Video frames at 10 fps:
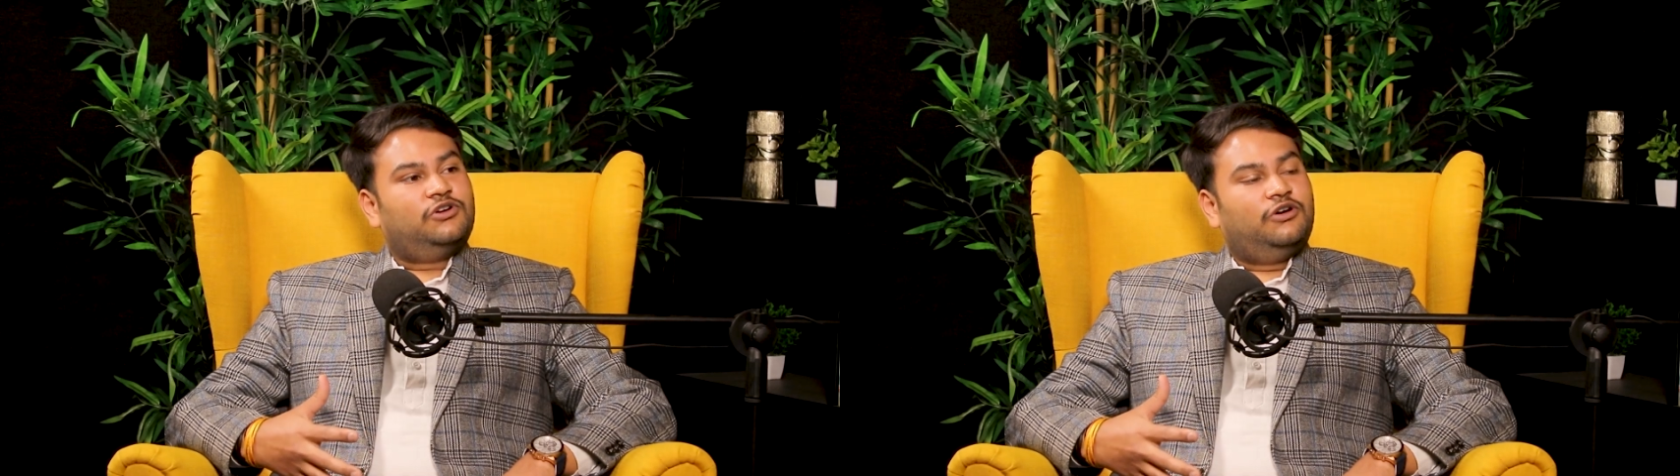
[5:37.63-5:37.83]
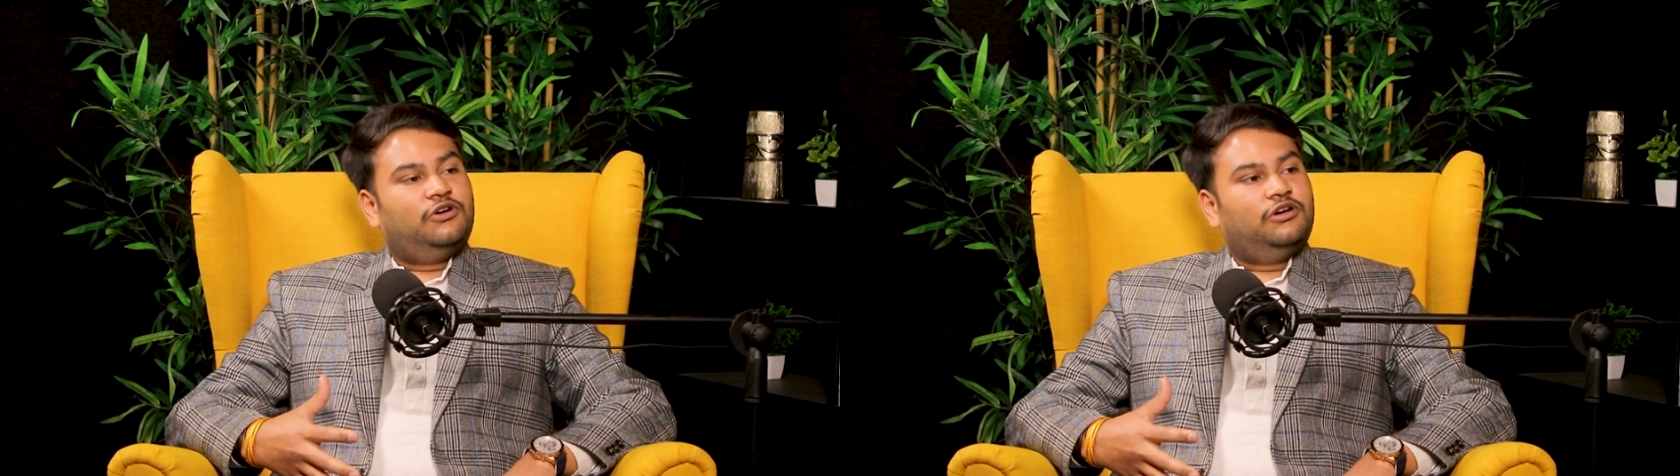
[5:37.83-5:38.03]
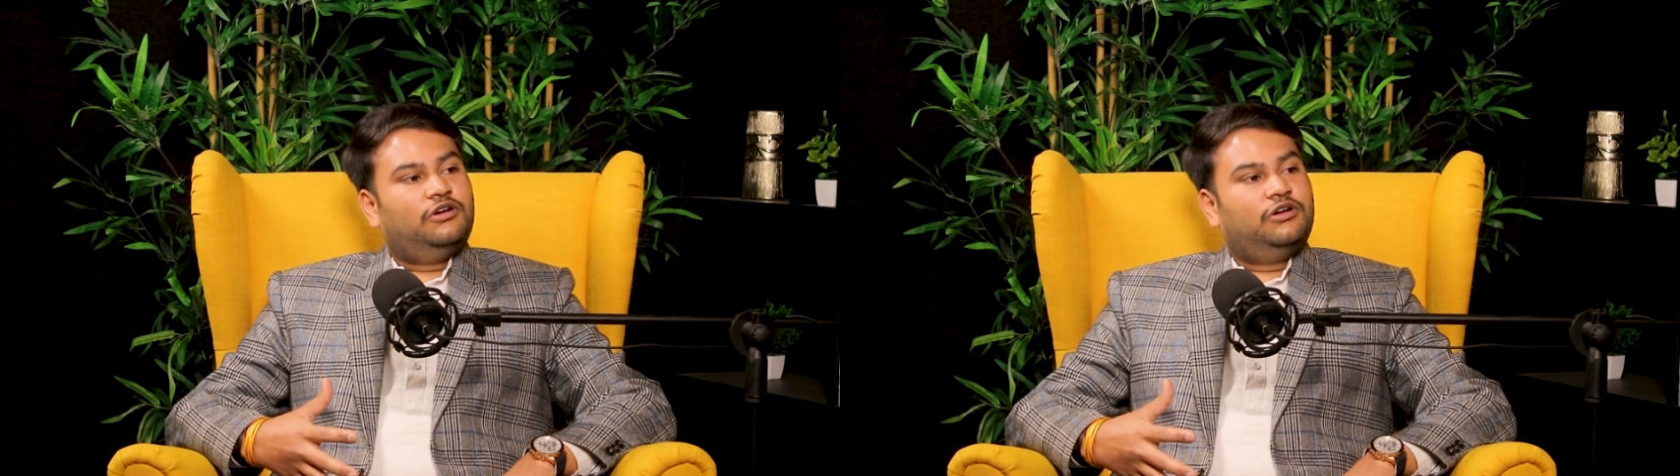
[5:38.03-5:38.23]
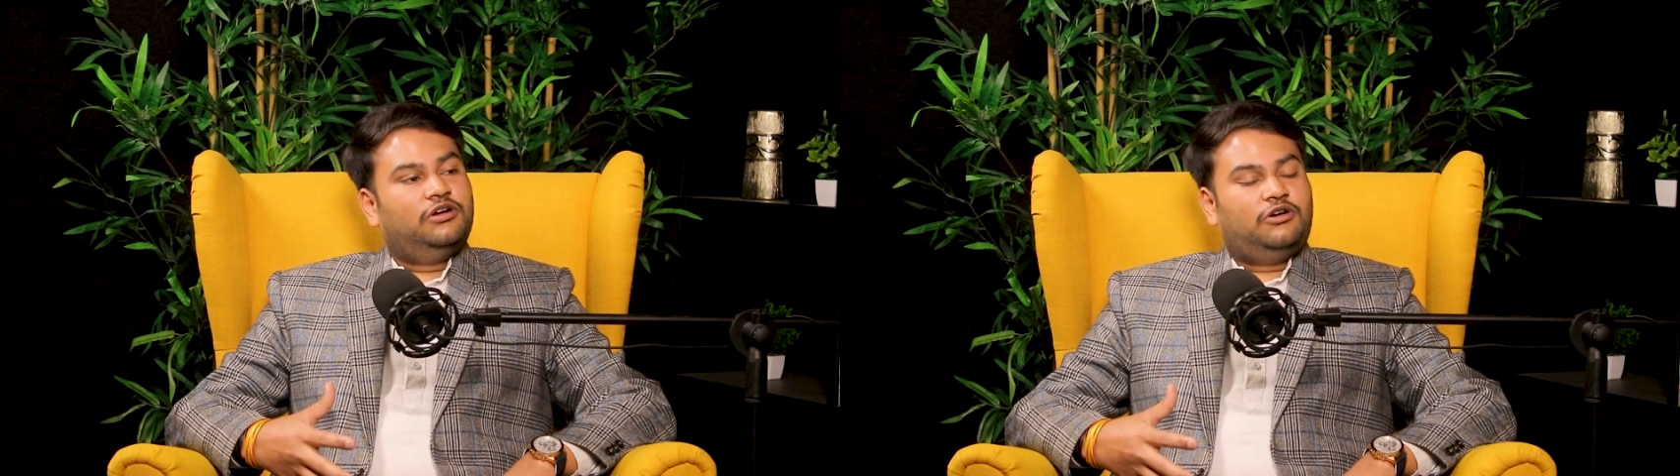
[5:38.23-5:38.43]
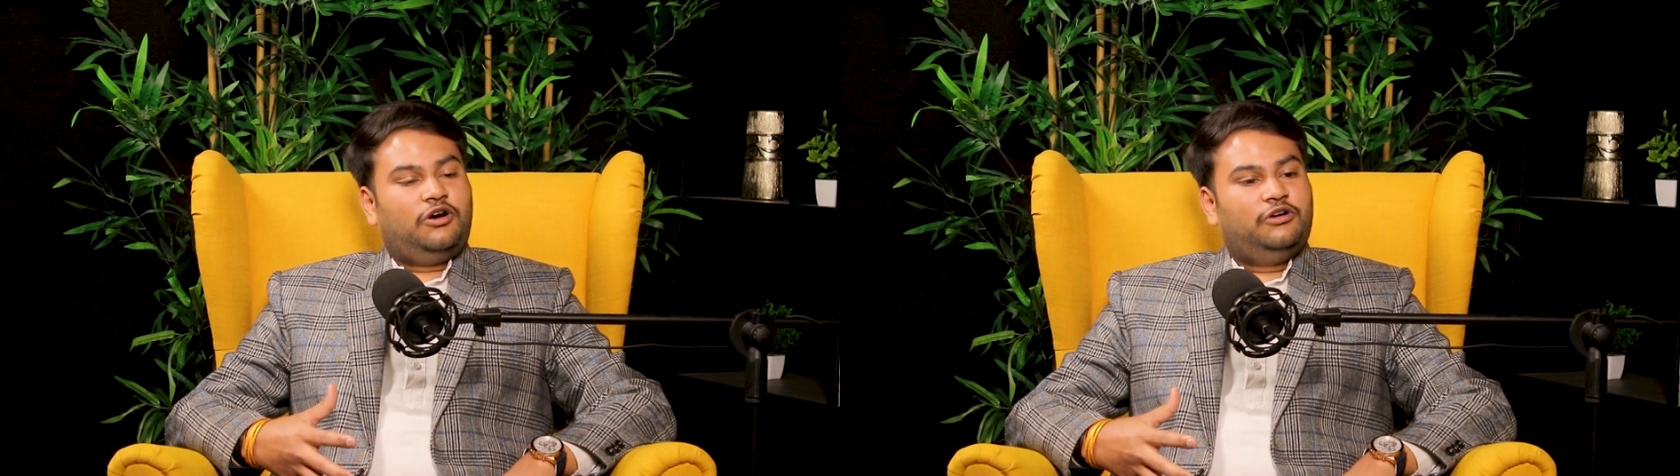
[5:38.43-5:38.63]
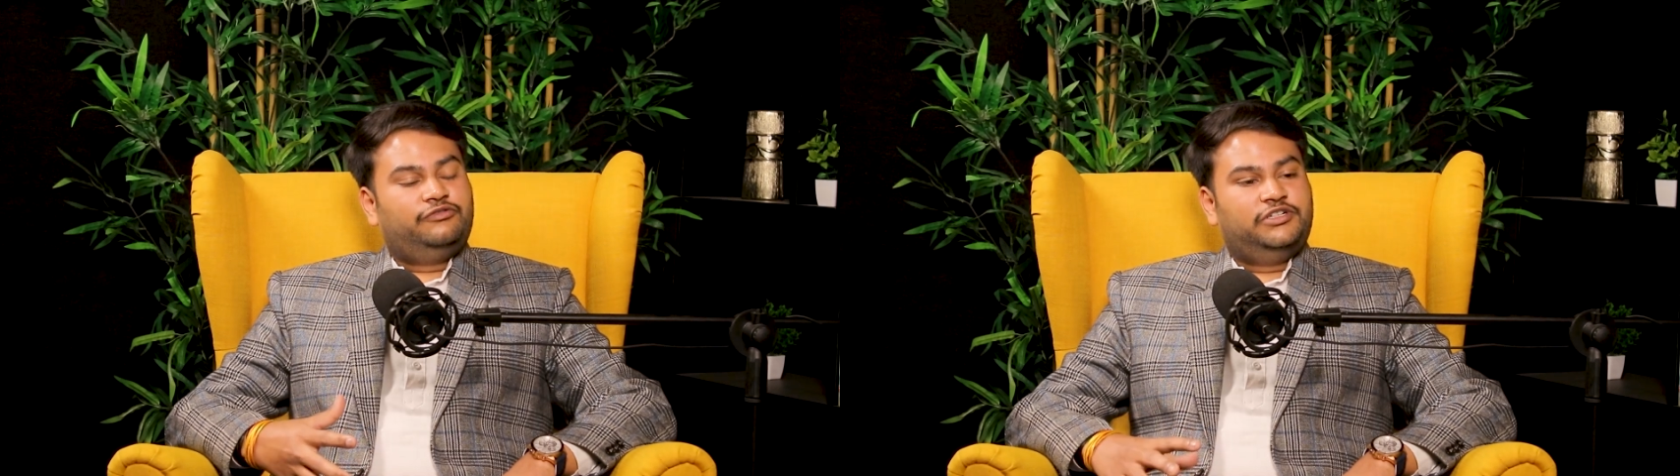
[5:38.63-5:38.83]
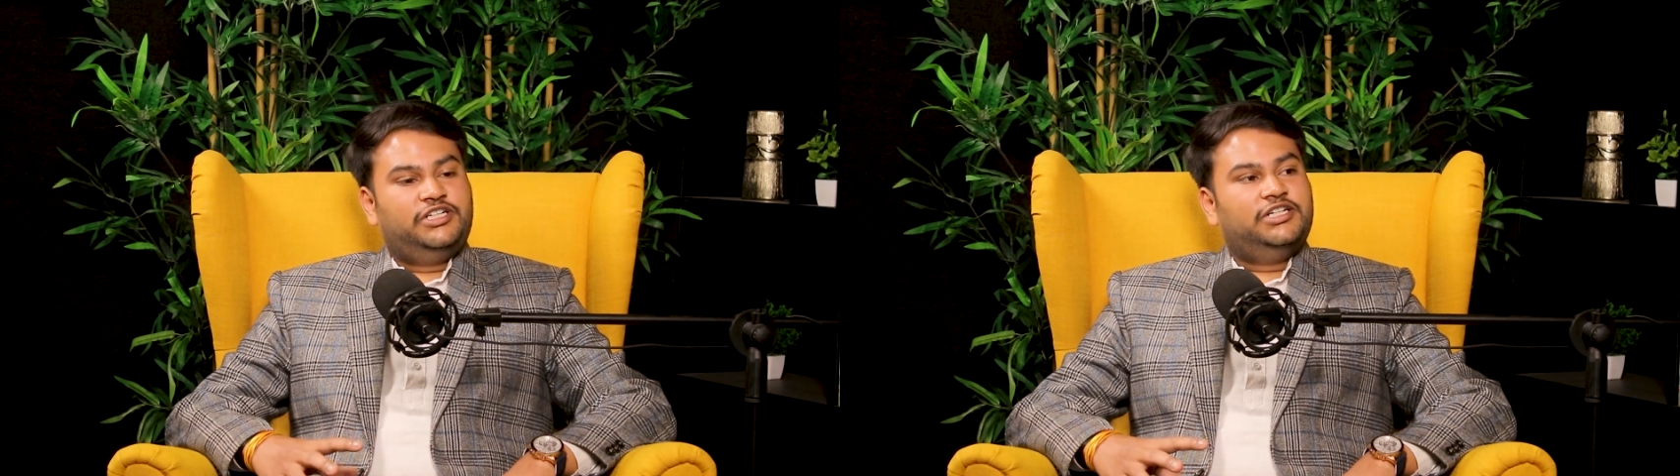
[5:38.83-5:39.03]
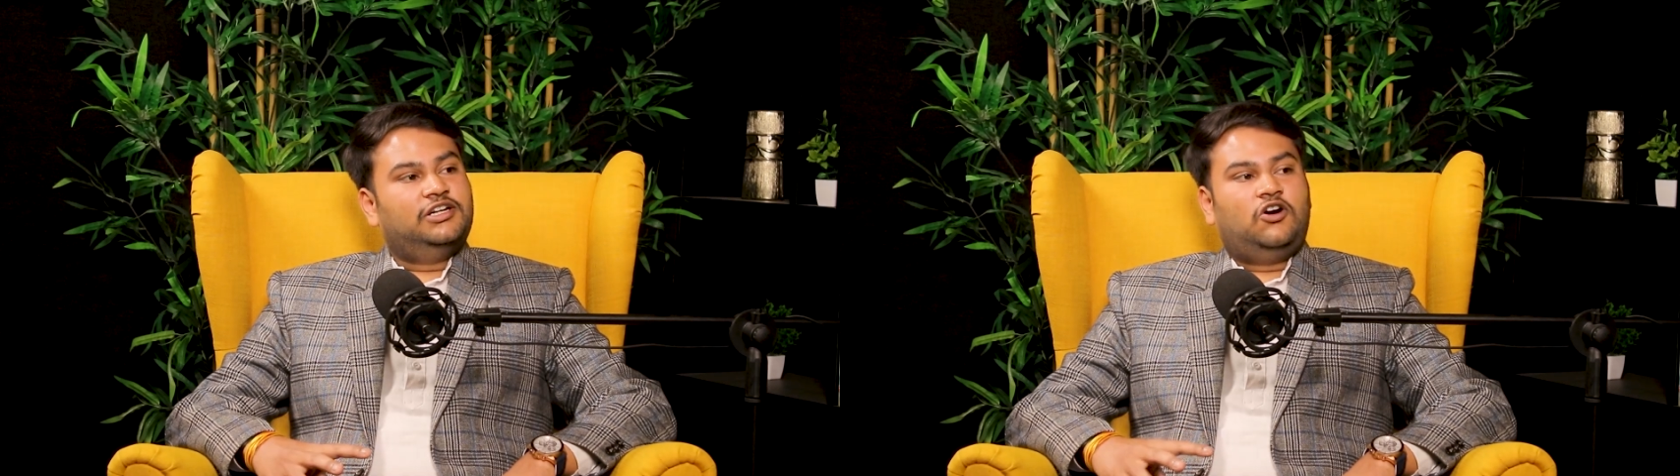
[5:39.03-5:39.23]
offered
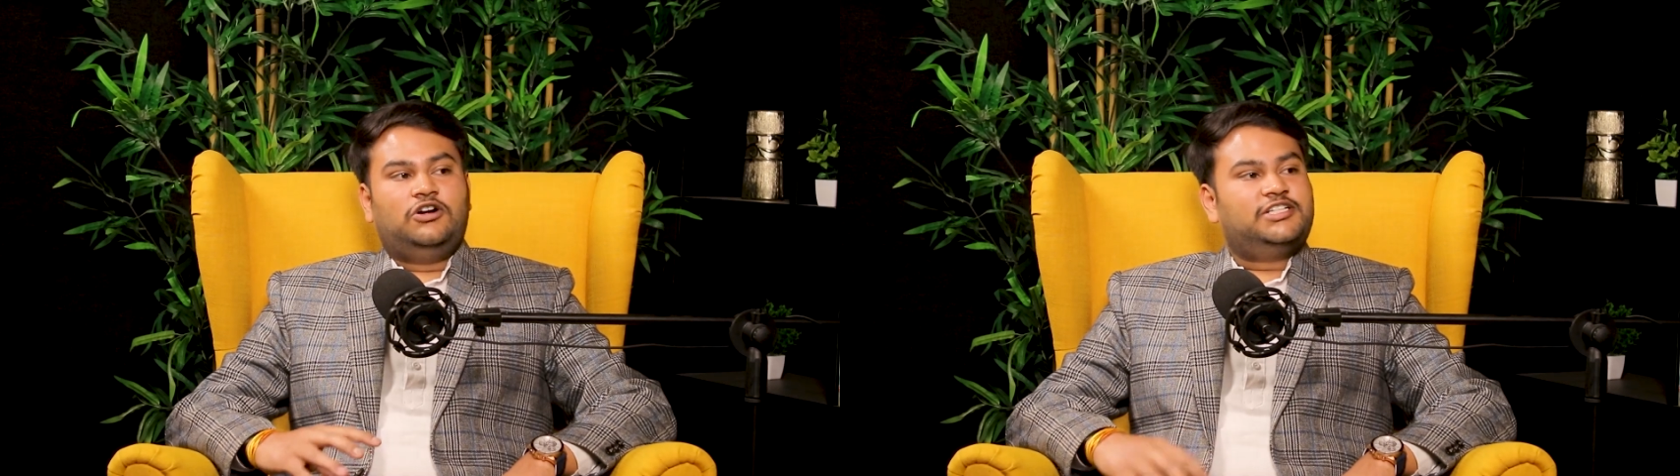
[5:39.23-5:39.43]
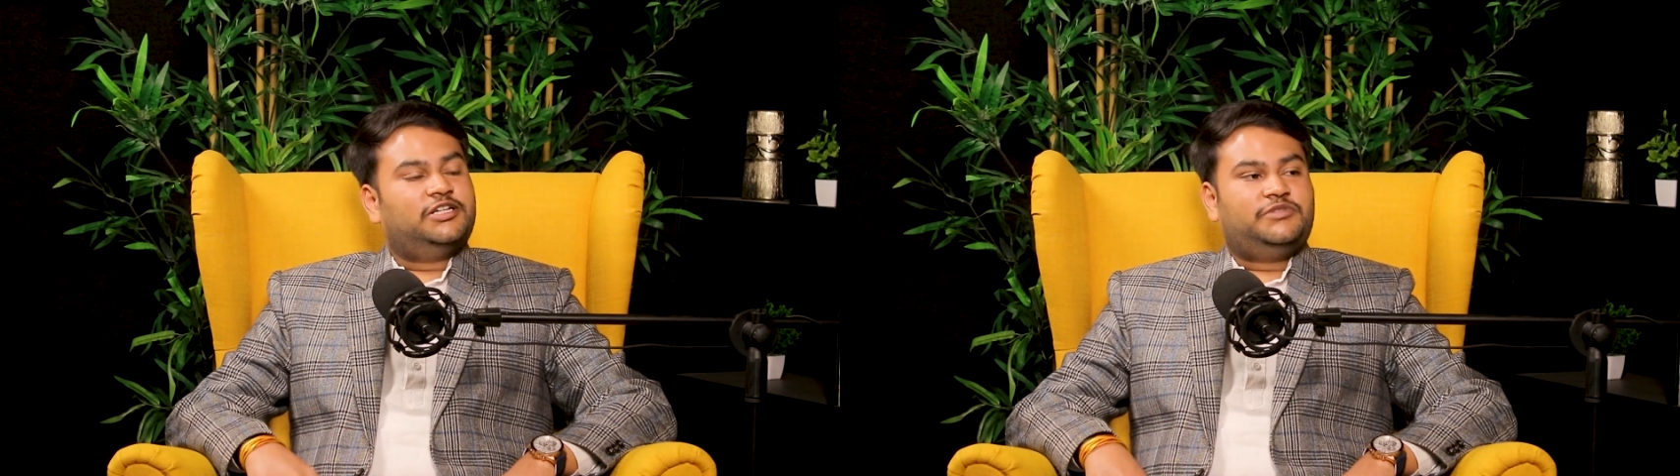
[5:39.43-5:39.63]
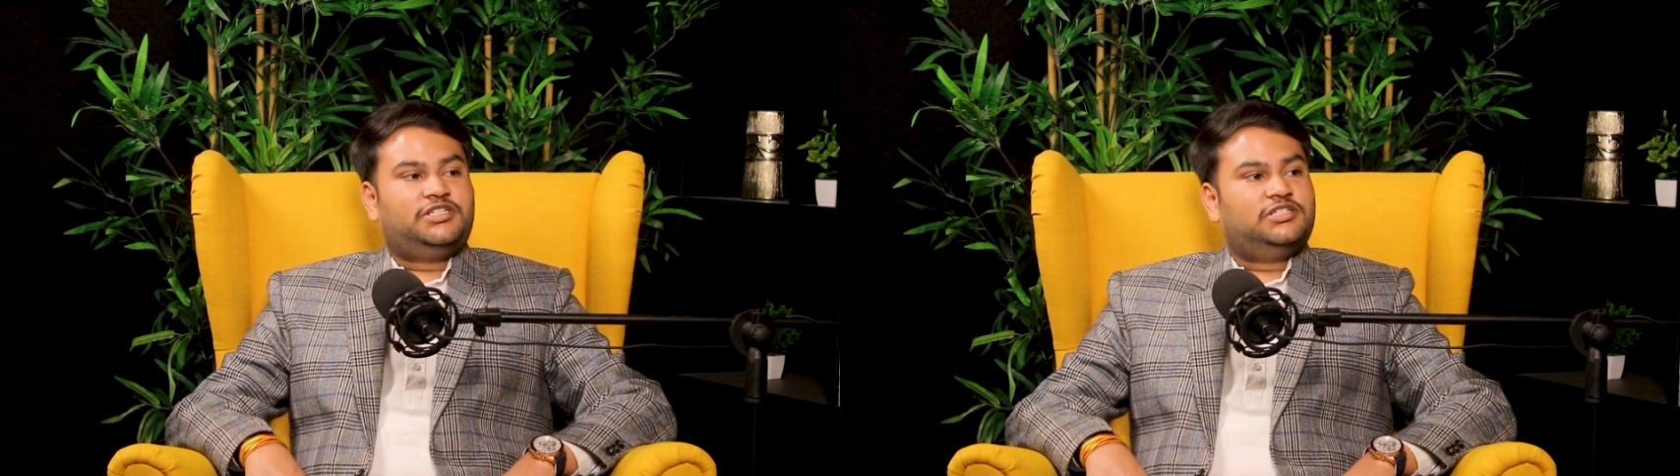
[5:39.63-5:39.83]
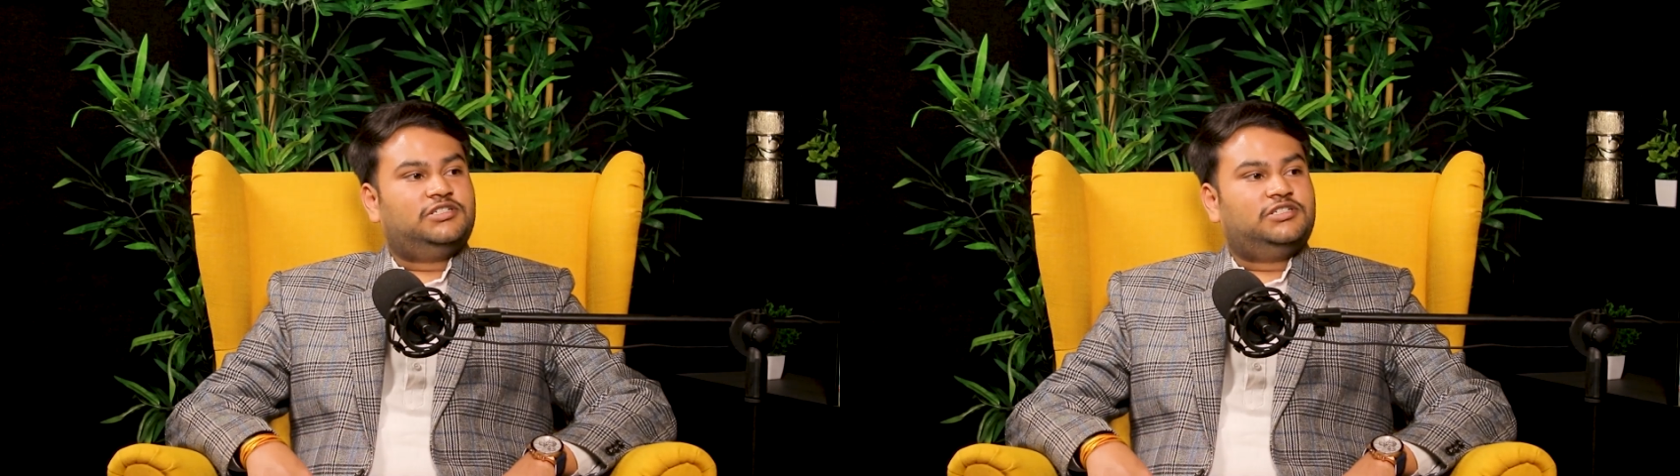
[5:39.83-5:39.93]
in odd semester.